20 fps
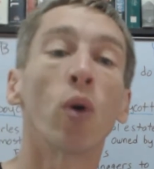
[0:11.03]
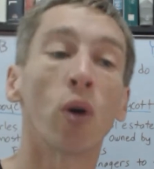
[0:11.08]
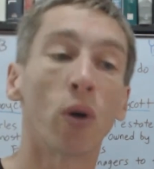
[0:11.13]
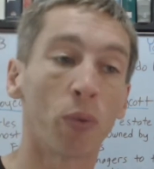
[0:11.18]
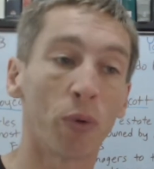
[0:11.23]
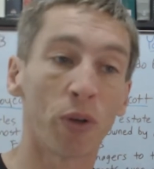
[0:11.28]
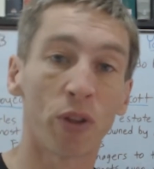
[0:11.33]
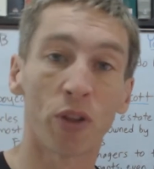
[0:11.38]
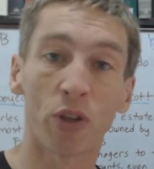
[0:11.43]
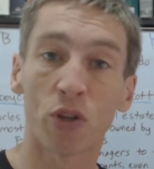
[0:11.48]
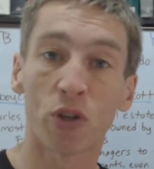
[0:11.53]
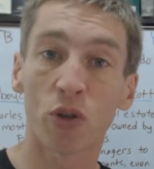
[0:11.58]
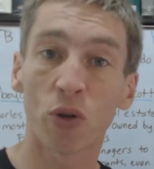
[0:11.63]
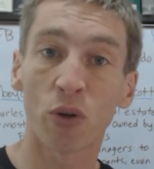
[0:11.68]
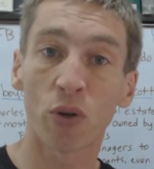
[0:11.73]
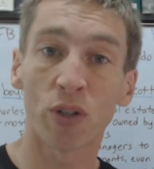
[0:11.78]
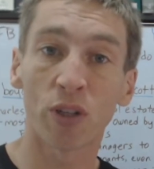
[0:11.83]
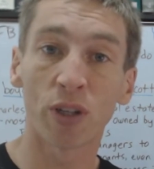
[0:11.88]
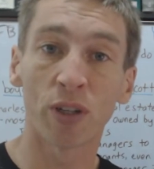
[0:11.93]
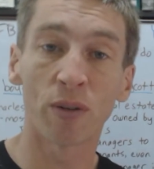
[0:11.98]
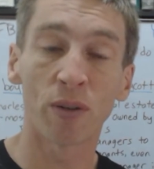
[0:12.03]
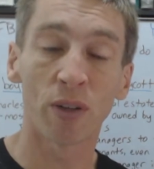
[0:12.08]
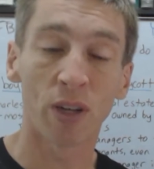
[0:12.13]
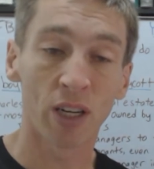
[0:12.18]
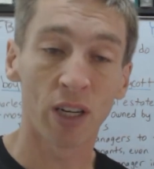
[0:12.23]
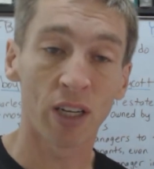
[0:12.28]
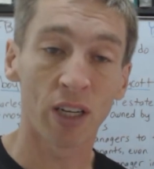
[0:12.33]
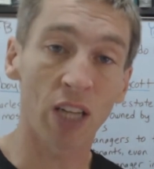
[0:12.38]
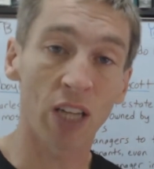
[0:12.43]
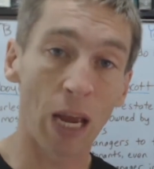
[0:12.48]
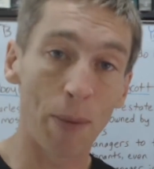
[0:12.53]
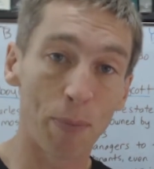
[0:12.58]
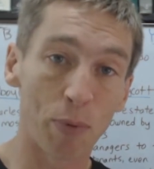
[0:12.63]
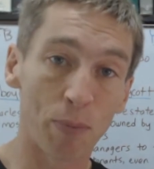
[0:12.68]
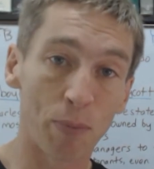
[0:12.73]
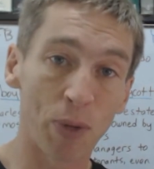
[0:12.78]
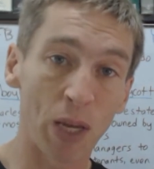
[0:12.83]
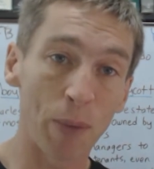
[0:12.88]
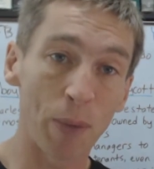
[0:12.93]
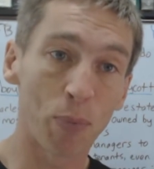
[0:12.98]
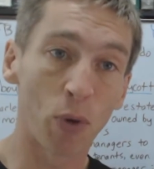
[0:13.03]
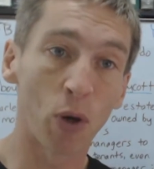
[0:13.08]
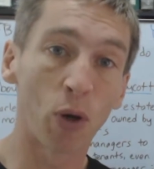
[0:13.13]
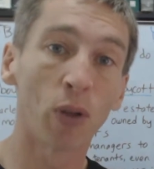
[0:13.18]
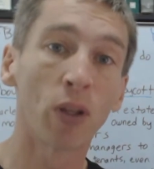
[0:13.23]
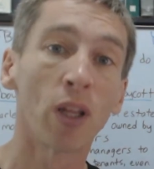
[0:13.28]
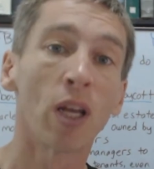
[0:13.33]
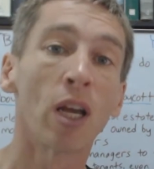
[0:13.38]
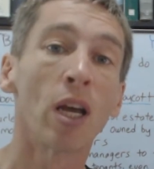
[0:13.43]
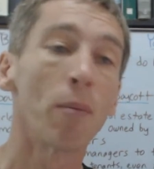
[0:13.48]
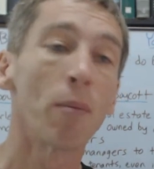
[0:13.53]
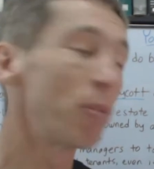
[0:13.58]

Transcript: or with a certain type of people